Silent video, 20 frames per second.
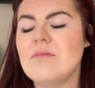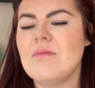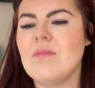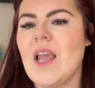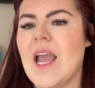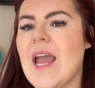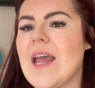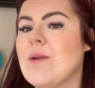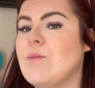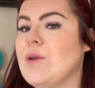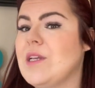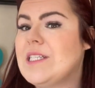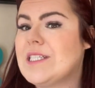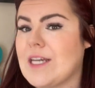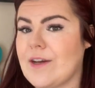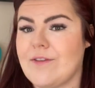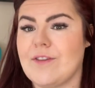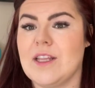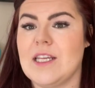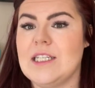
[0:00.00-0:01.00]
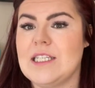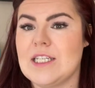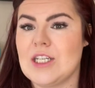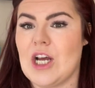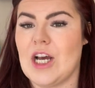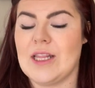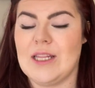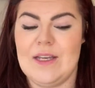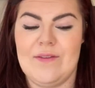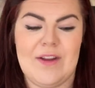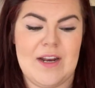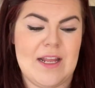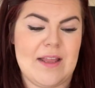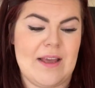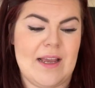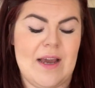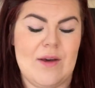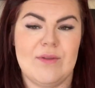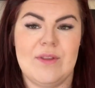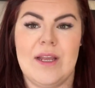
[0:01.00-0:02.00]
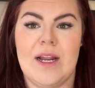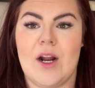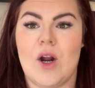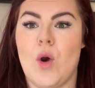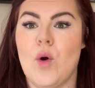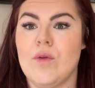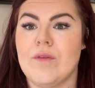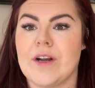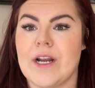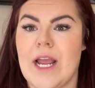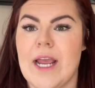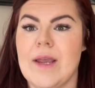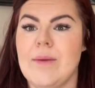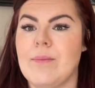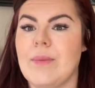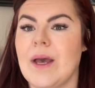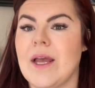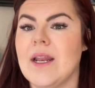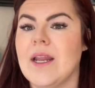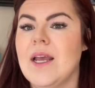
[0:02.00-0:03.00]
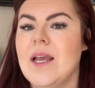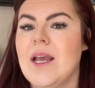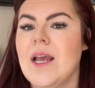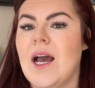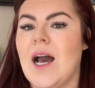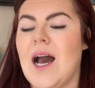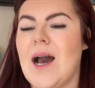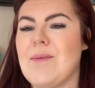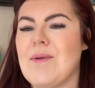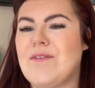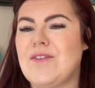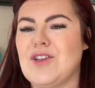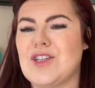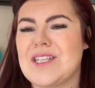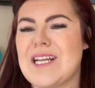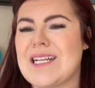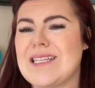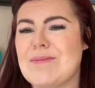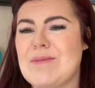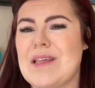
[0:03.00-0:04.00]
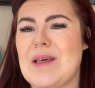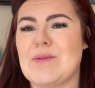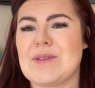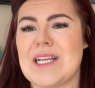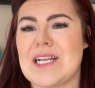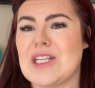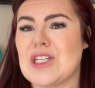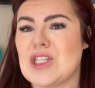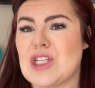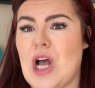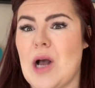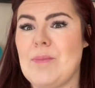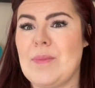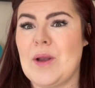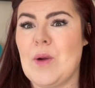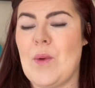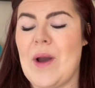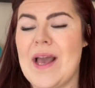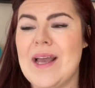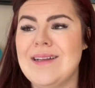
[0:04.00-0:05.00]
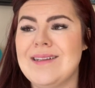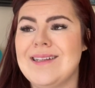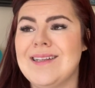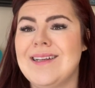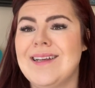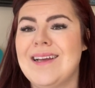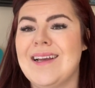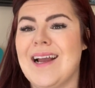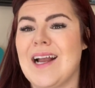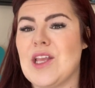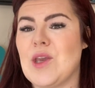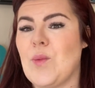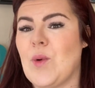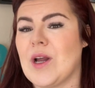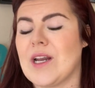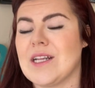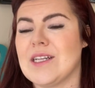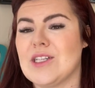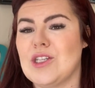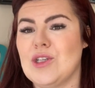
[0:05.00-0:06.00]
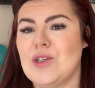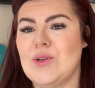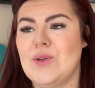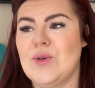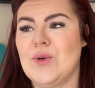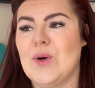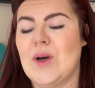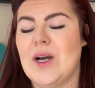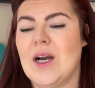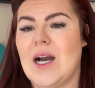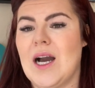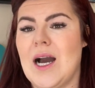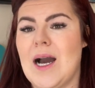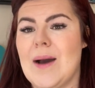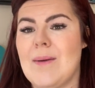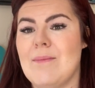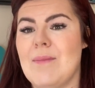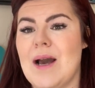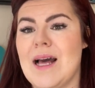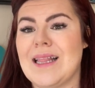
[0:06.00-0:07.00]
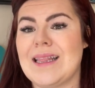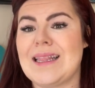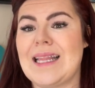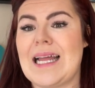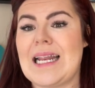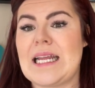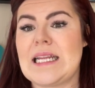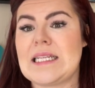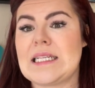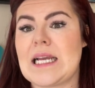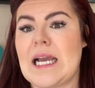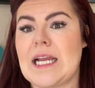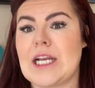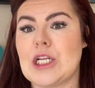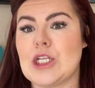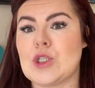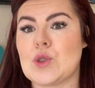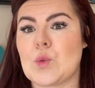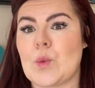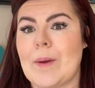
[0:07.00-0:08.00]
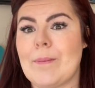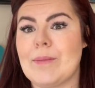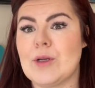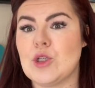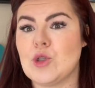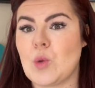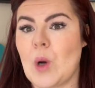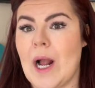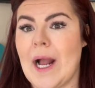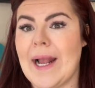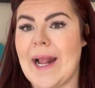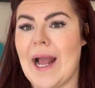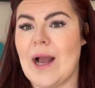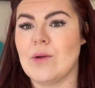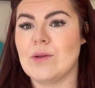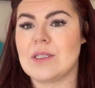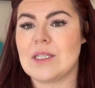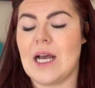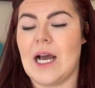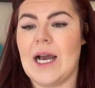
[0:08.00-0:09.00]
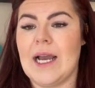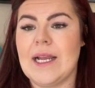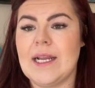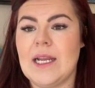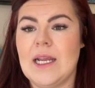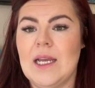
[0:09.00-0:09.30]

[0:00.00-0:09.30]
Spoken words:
And we definitely did not leave anything out there overnight. But if you just had something that was like sopping wet and you wanted to let it kind of drip dry outside,